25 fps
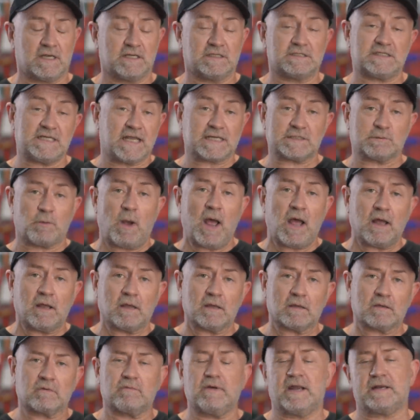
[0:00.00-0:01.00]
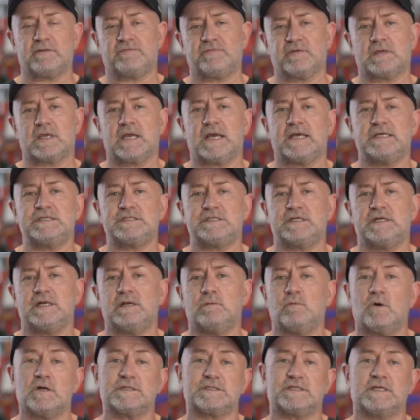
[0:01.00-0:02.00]
sexual gratification
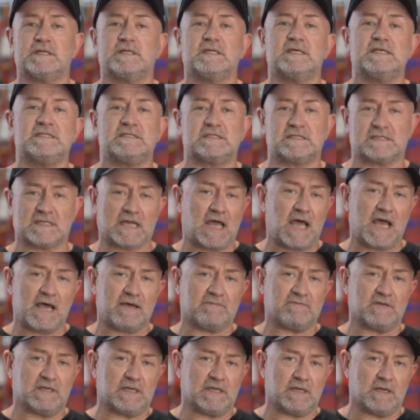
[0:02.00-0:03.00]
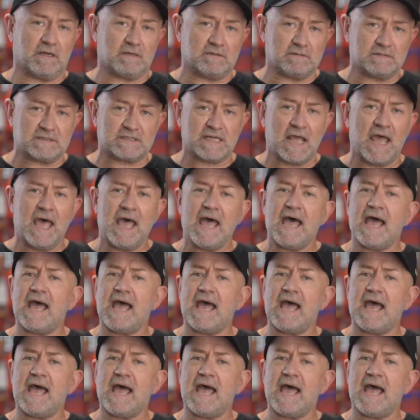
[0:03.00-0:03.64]
in watching these car videos